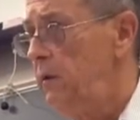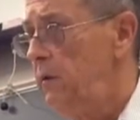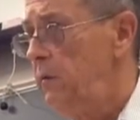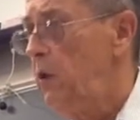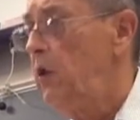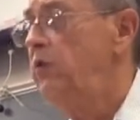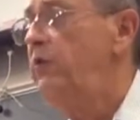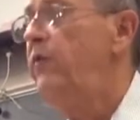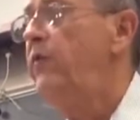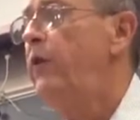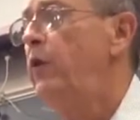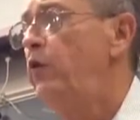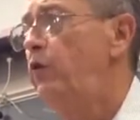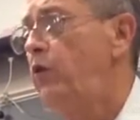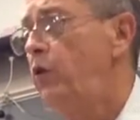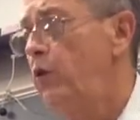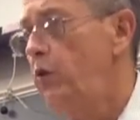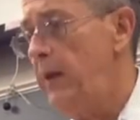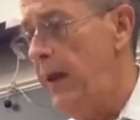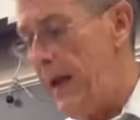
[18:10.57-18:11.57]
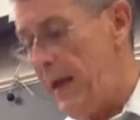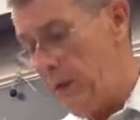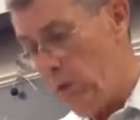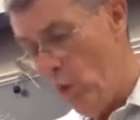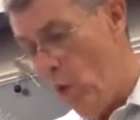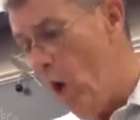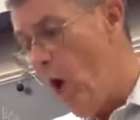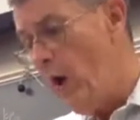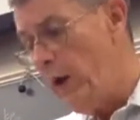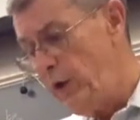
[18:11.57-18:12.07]
Because if you do that,
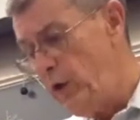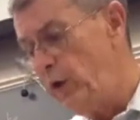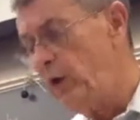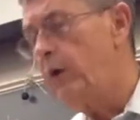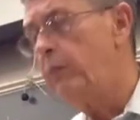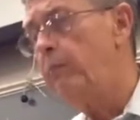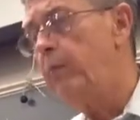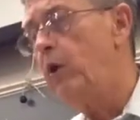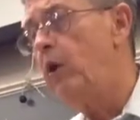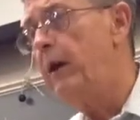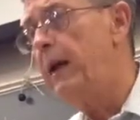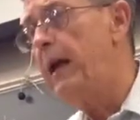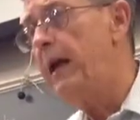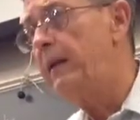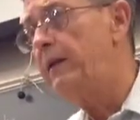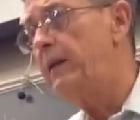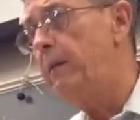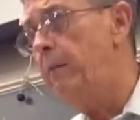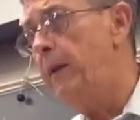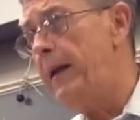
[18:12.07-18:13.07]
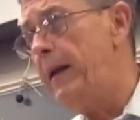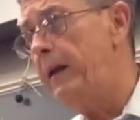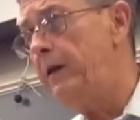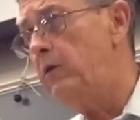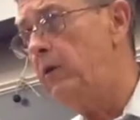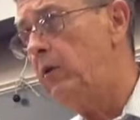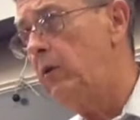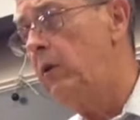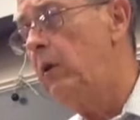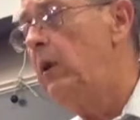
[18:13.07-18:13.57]
1, you could burn out the
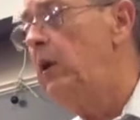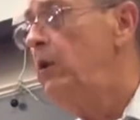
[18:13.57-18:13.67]
mantle.